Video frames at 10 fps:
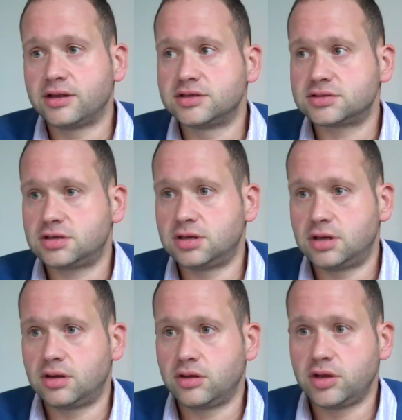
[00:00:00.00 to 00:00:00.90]

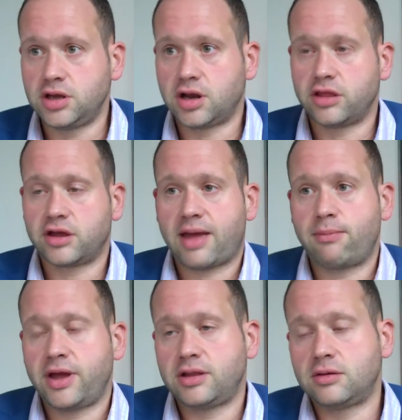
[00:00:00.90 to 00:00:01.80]
and you know the
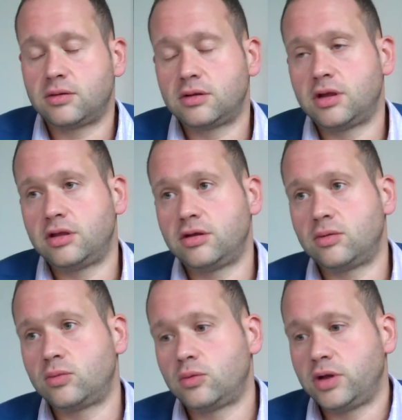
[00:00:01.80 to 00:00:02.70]
campaign that, uh,
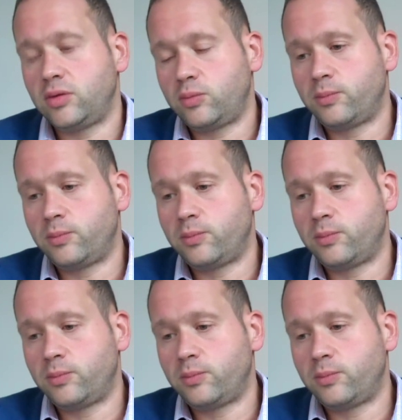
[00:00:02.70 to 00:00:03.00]
that we